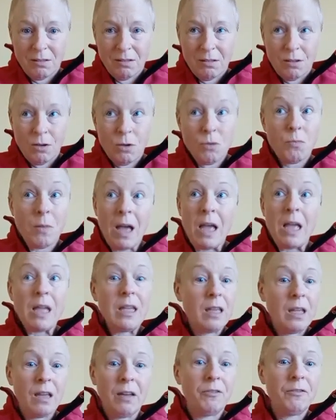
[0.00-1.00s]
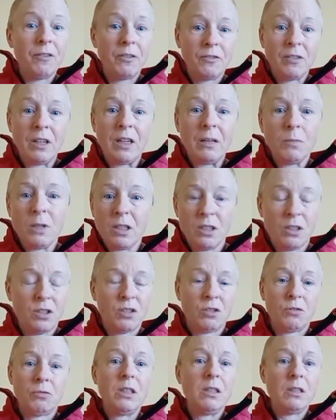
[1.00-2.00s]
who may get 15 minutes
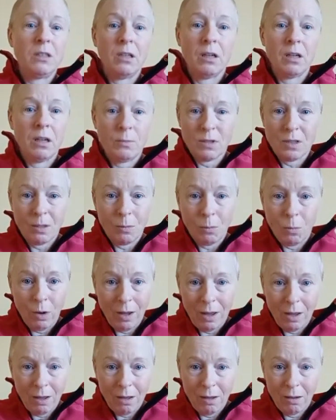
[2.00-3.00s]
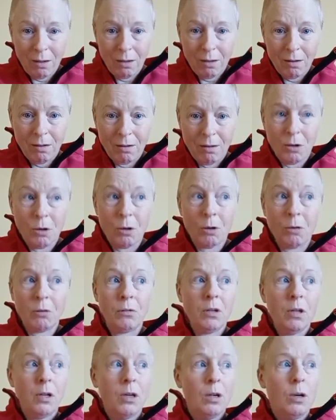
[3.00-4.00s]
screen time somewhere,
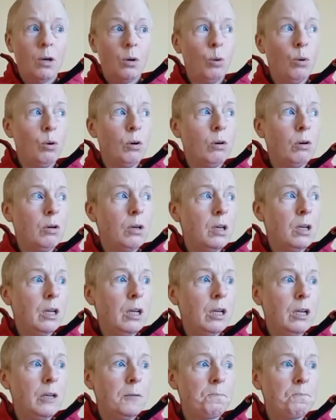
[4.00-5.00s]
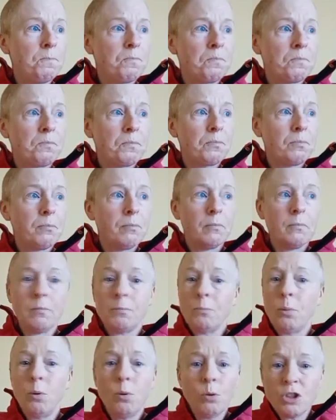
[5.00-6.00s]
or
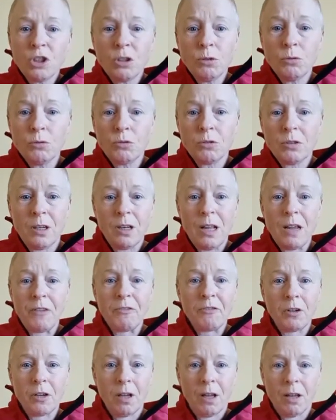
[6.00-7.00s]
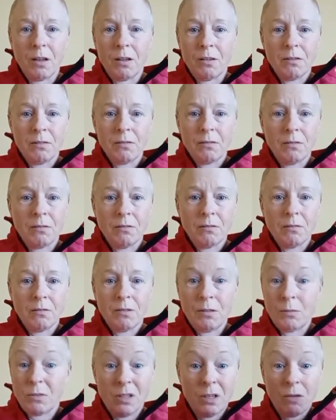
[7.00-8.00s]
poor children in Africa.
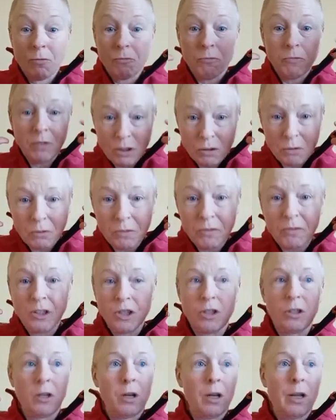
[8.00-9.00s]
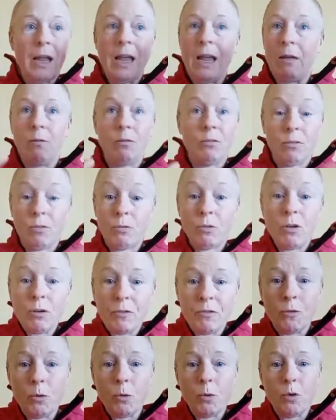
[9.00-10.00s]
It was the original vision I had. It was 3 or
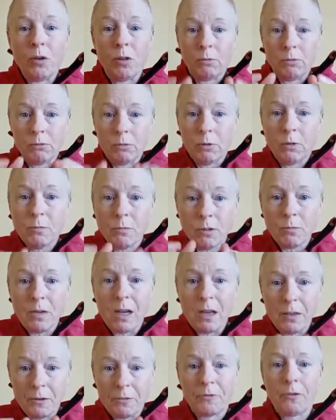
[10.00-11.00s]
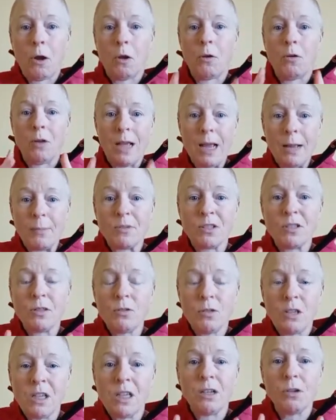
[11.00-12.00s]
4 of them grouped around a phone,
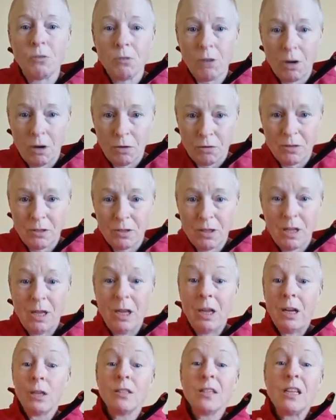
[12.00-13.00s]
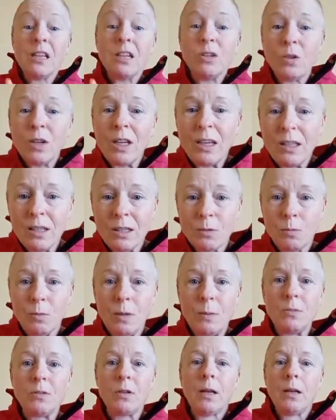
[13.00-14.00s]
absolutely engrossed, because they're looking at this
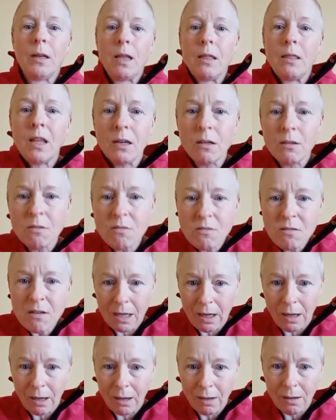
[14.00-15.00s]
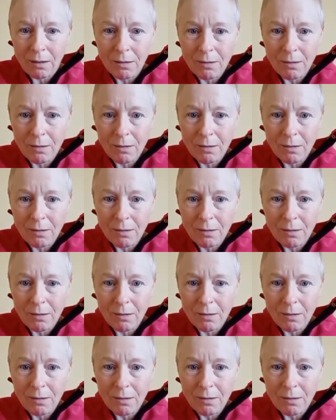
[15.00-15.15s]
website and they're learning.